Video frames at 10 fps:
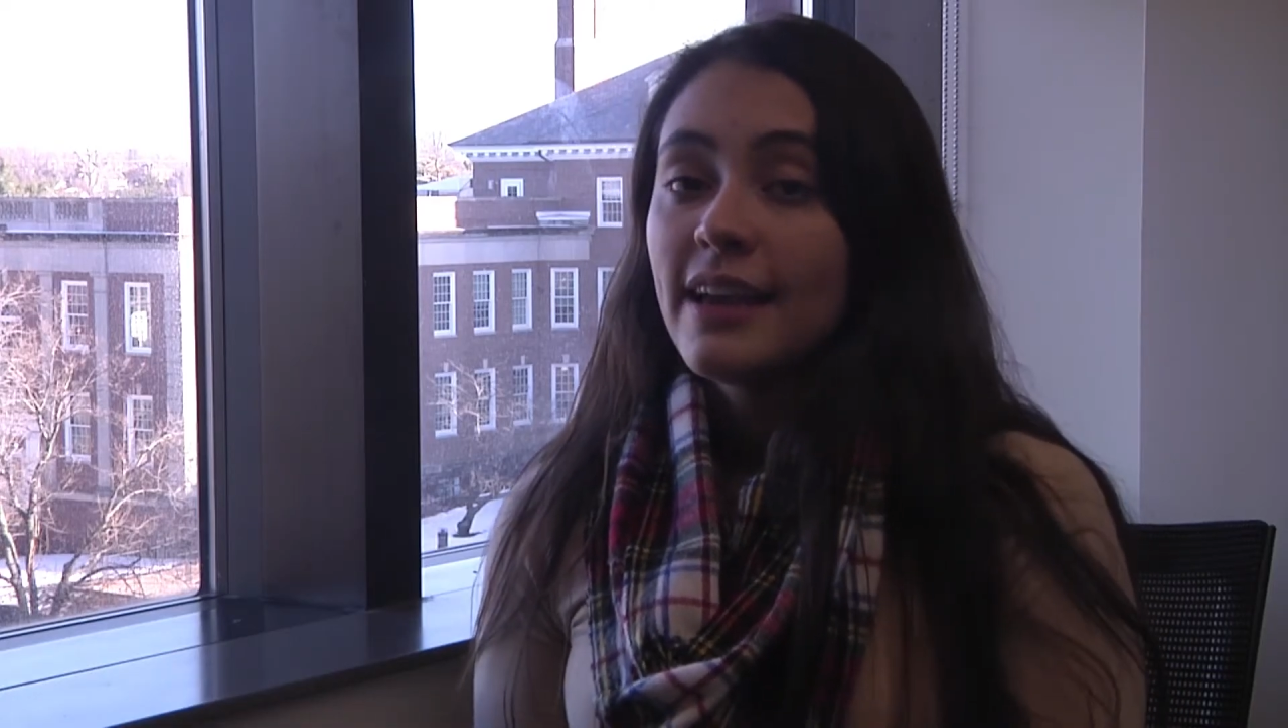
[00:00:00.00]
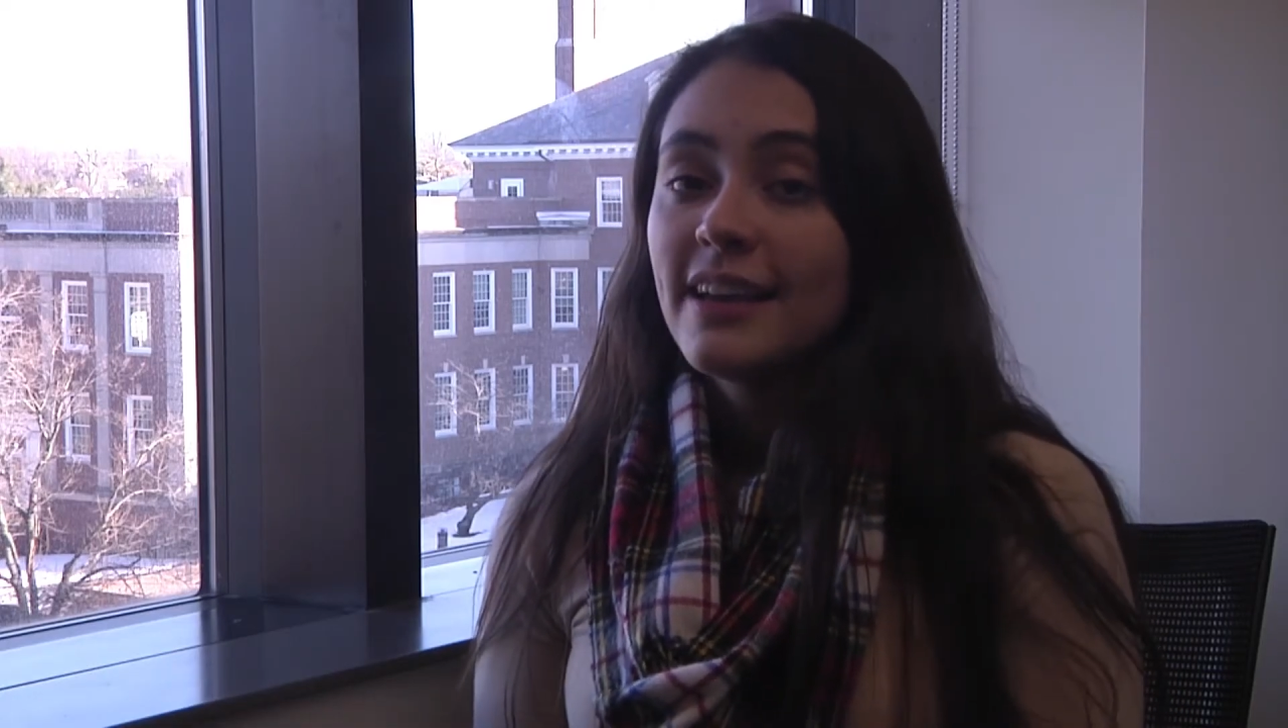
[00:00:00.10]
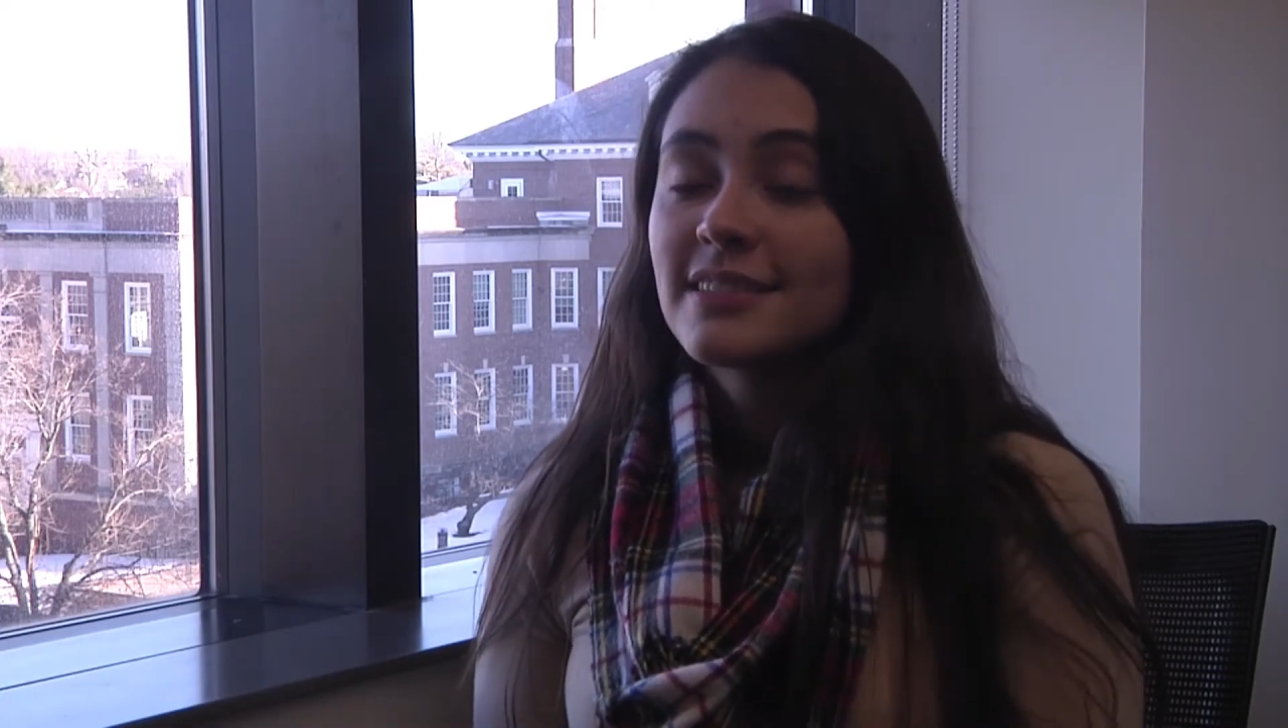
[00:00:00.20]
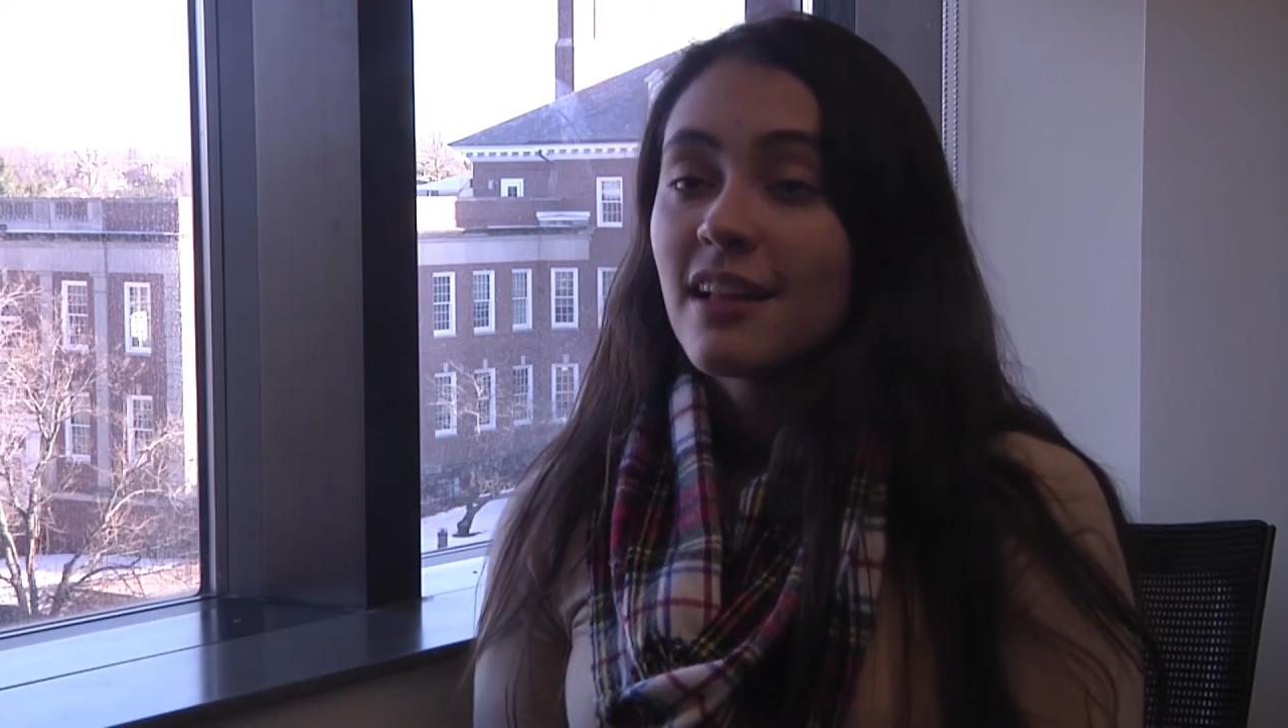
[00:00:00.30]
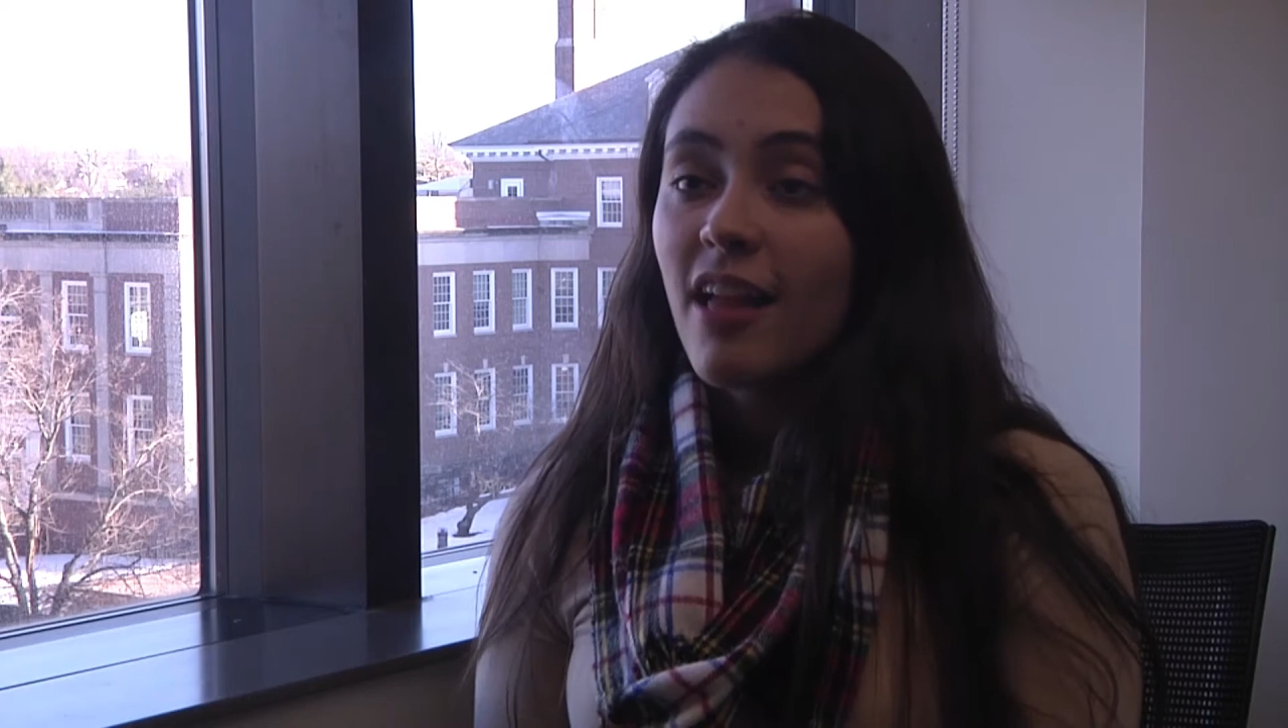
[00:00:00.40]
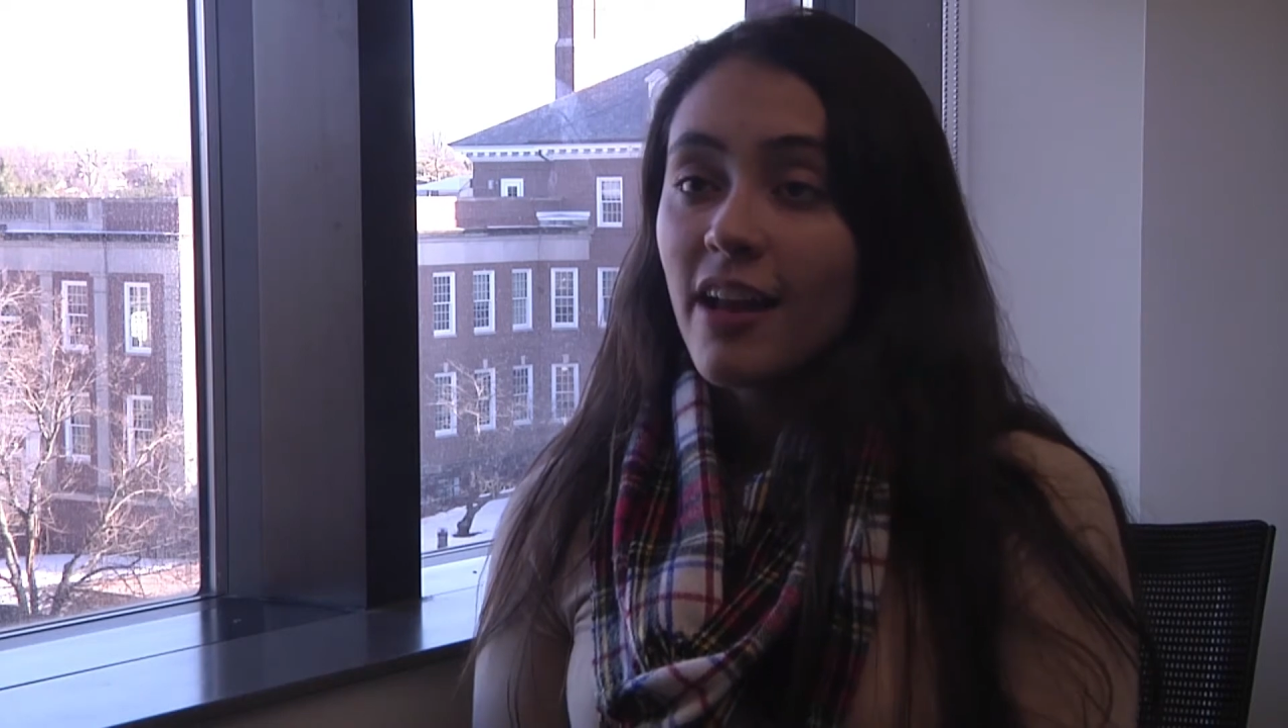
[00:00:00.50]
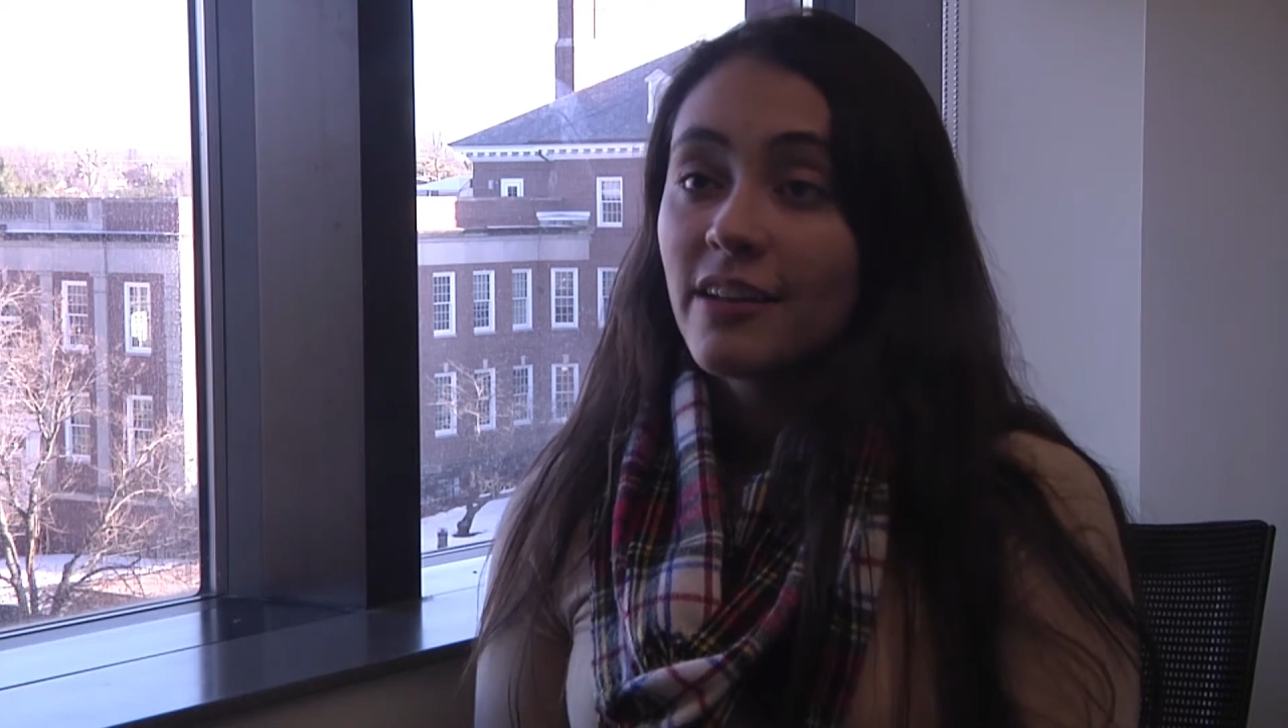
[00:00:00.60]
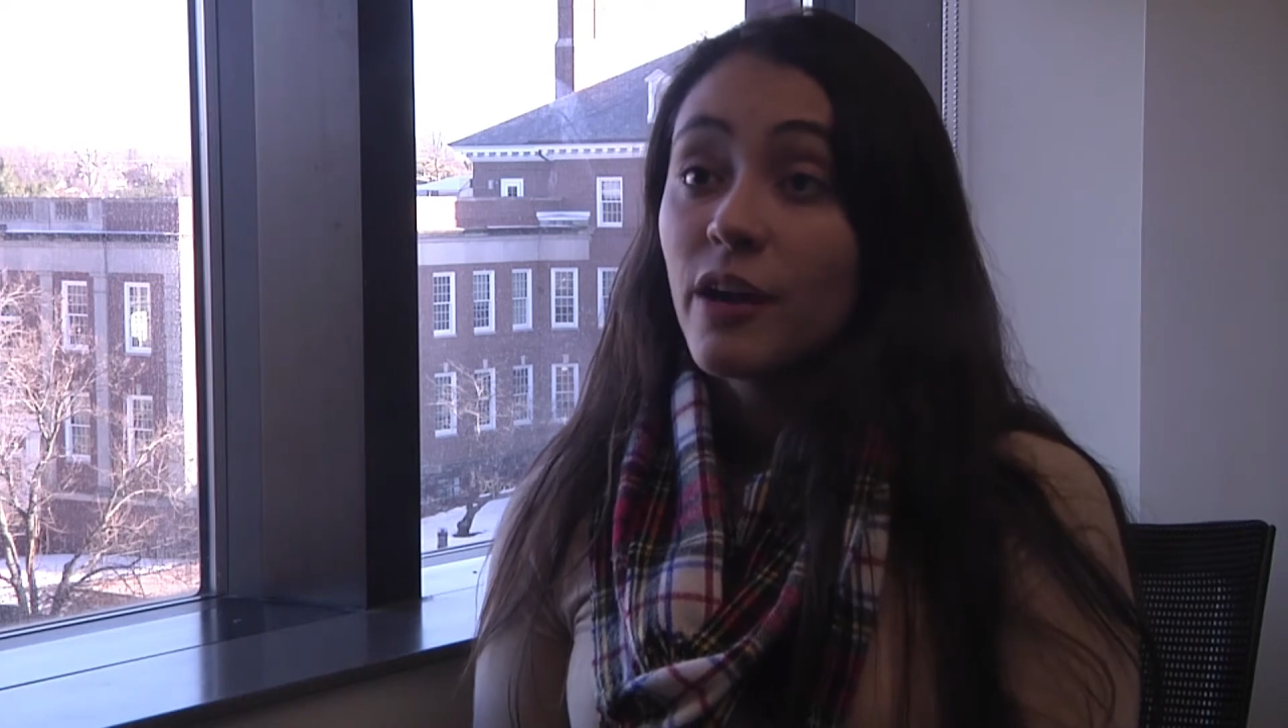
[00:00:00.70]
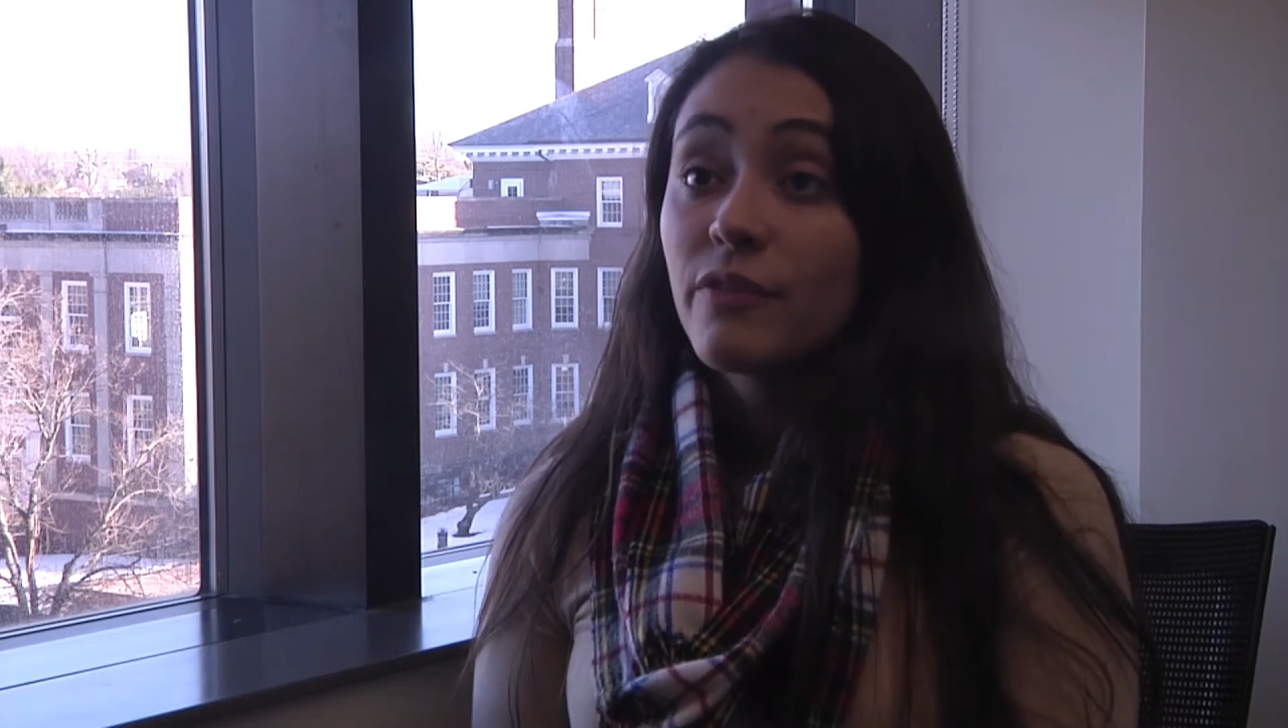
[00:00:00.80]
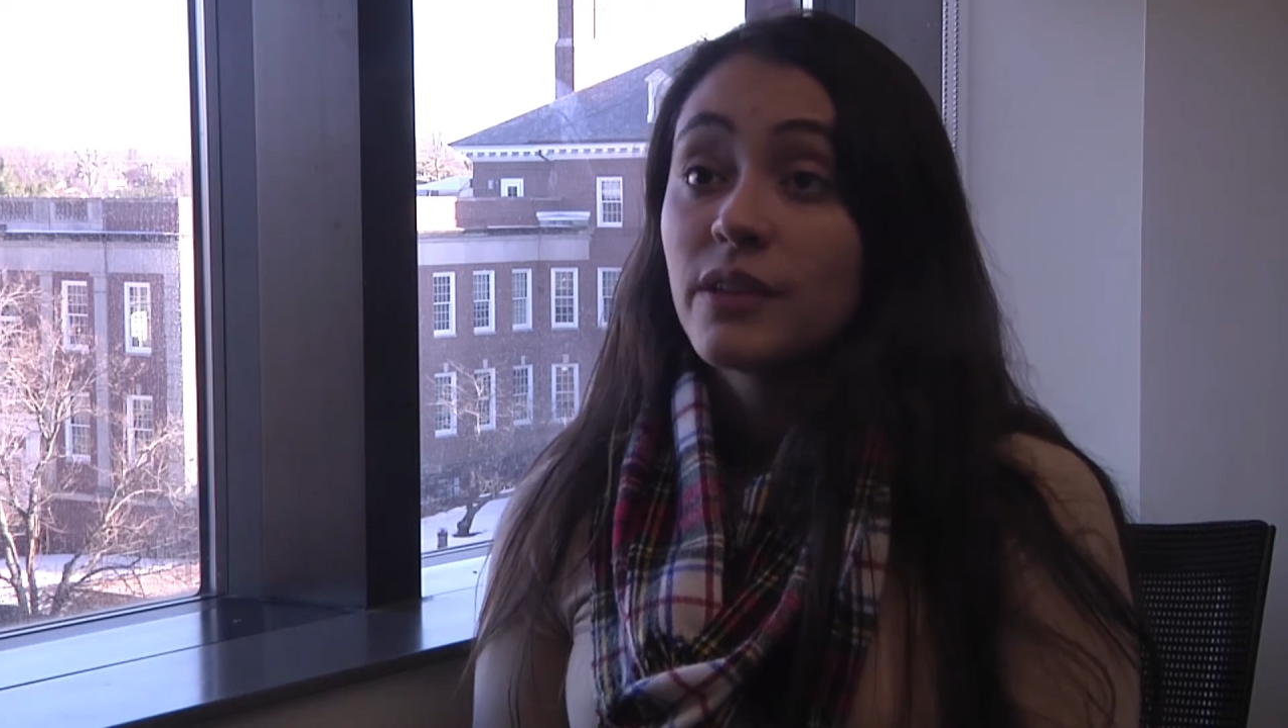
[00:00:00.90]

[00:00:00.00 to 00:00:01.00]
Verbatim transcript: it's a lot enough,